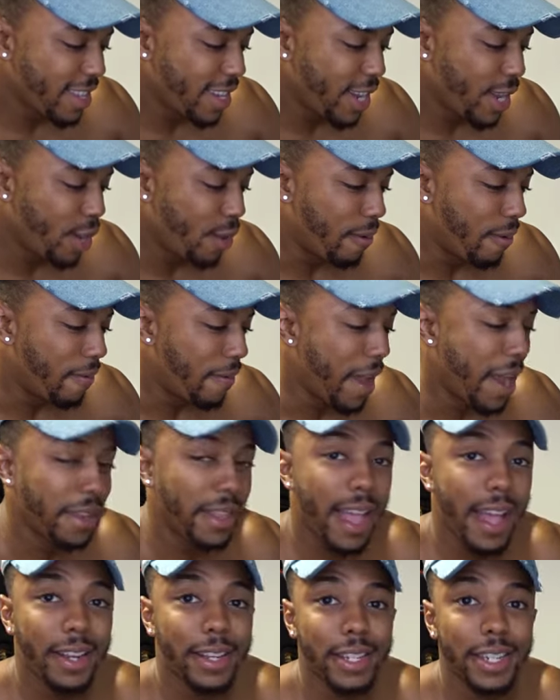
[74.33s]
Yo, the fact
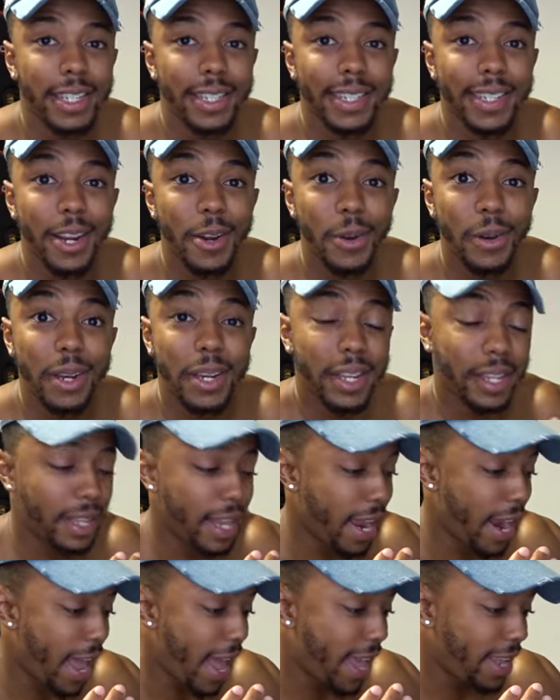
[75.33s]
that she's literally
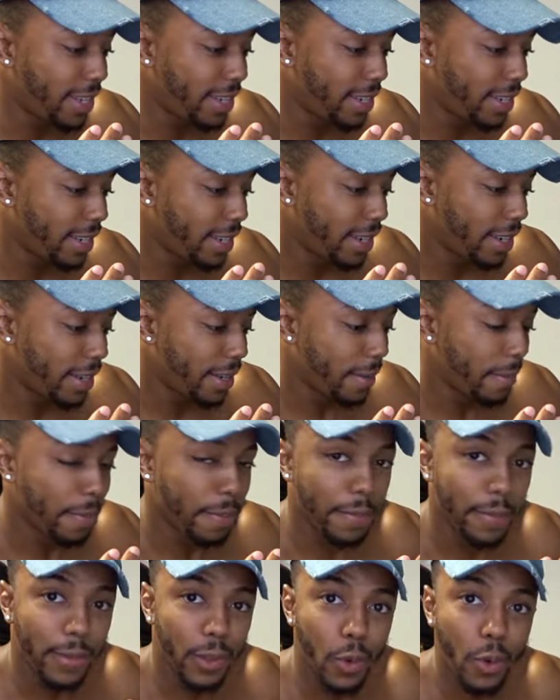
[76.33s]
dead ass
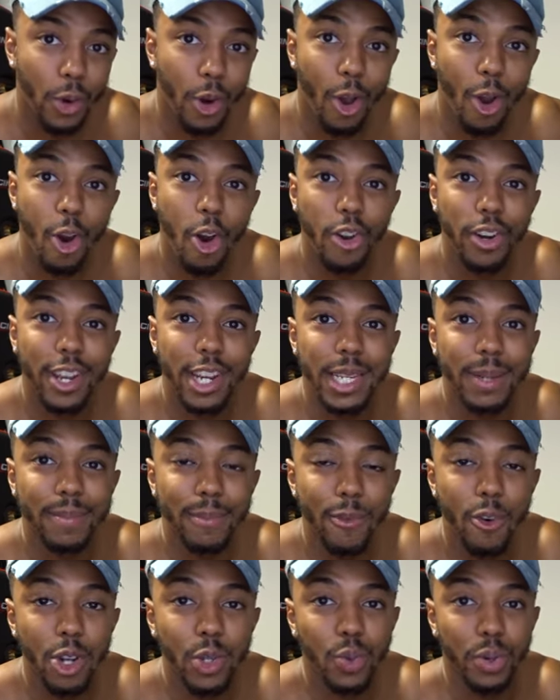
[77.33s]
doing all these
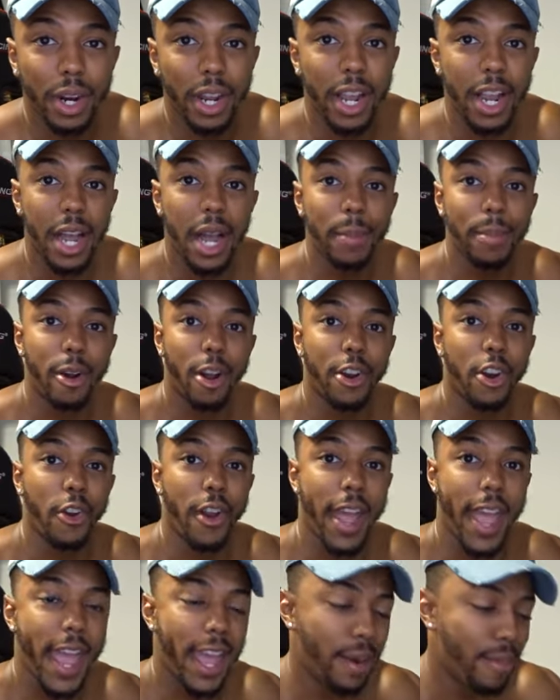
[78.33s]
moves with a cup on her
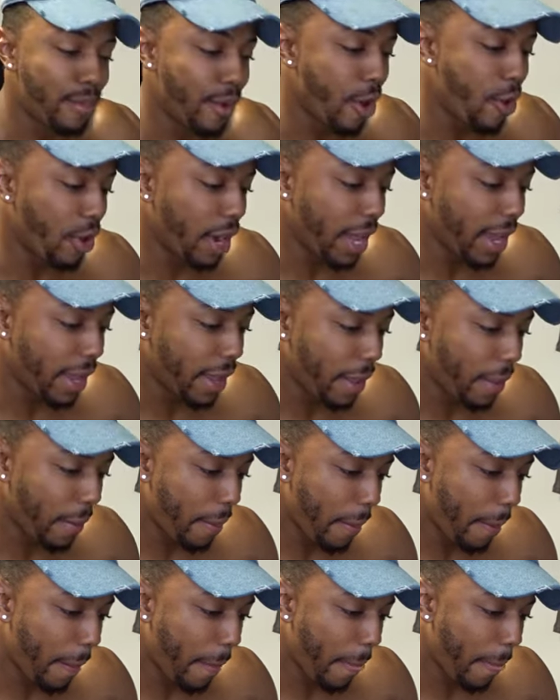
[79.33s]
head, bro. Like,
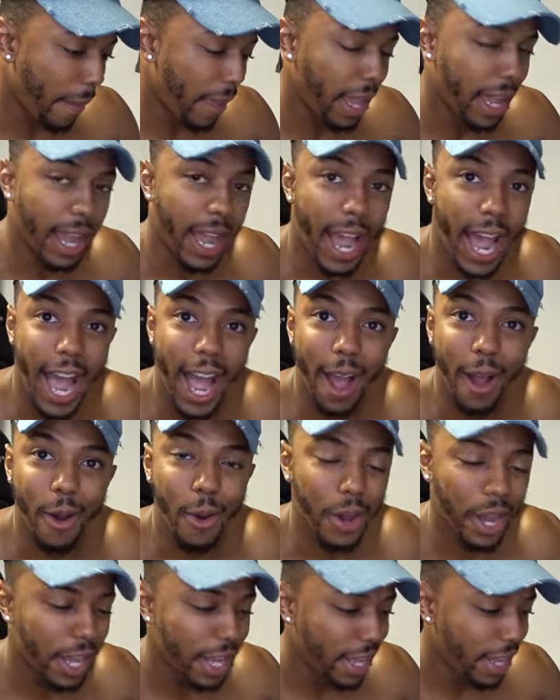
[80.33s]

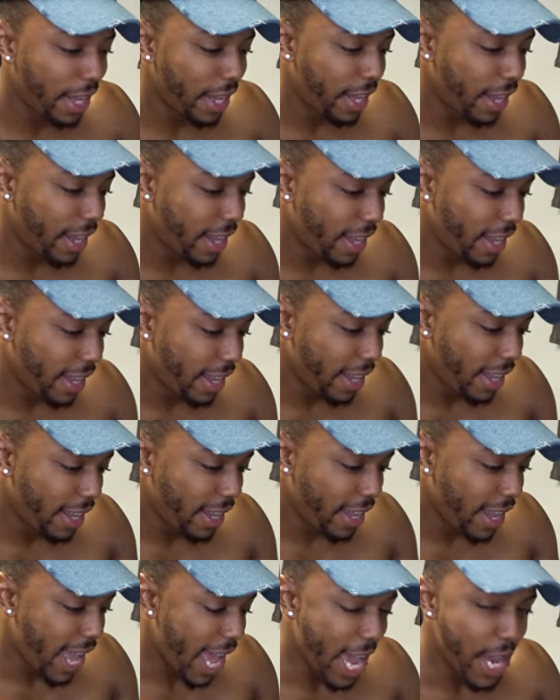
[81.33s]
how?
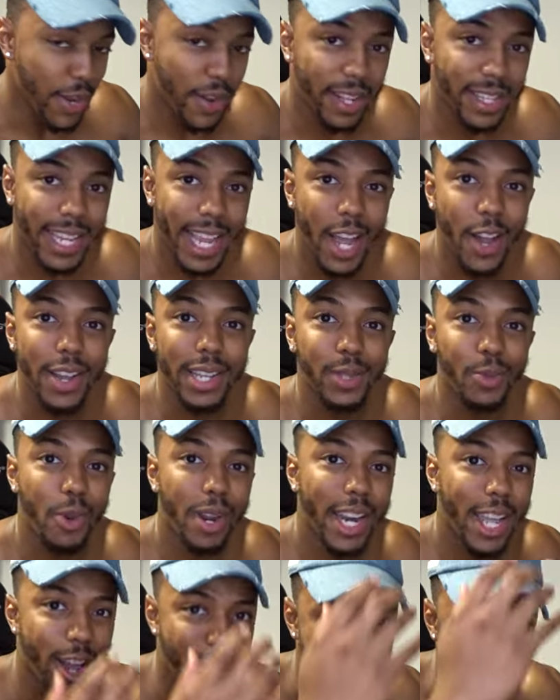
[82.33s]
And you could tell it's
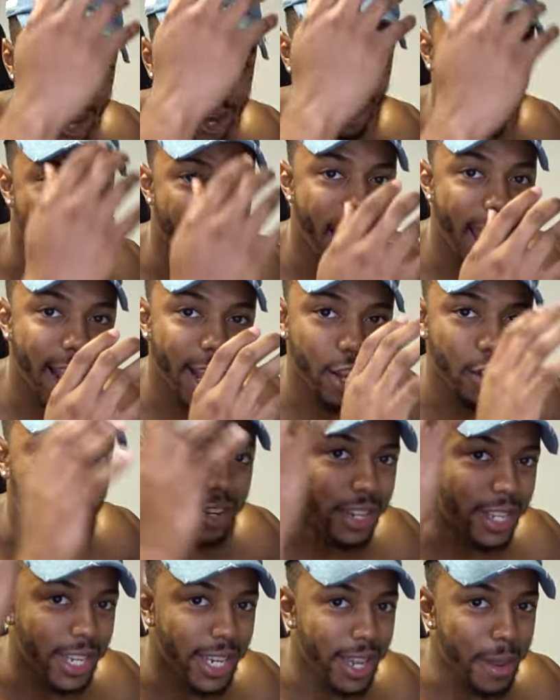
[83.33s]
really on her head because you
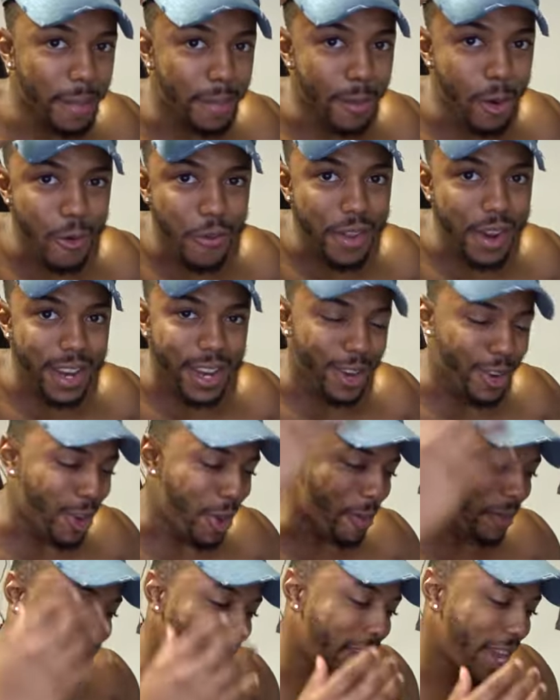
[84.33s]
see it moving. You know
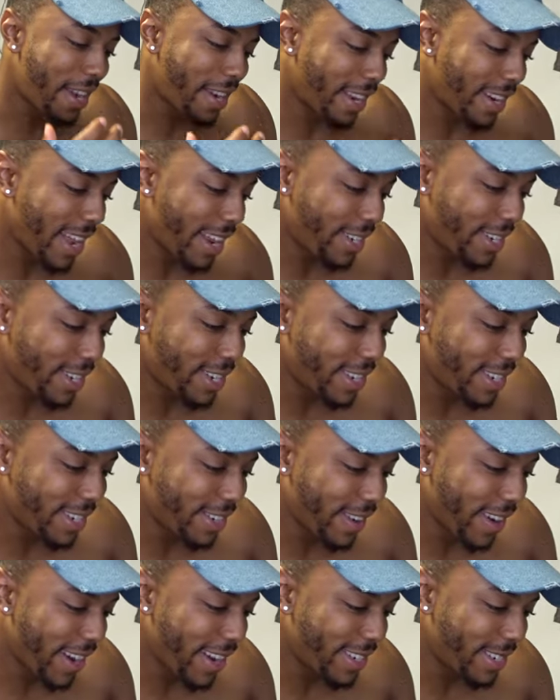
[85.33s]
what I'm saying? Like, that shit is
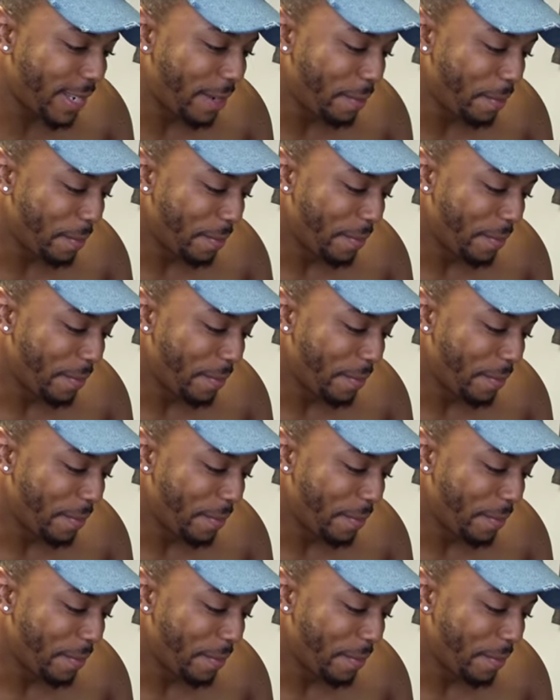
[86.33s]
crazy.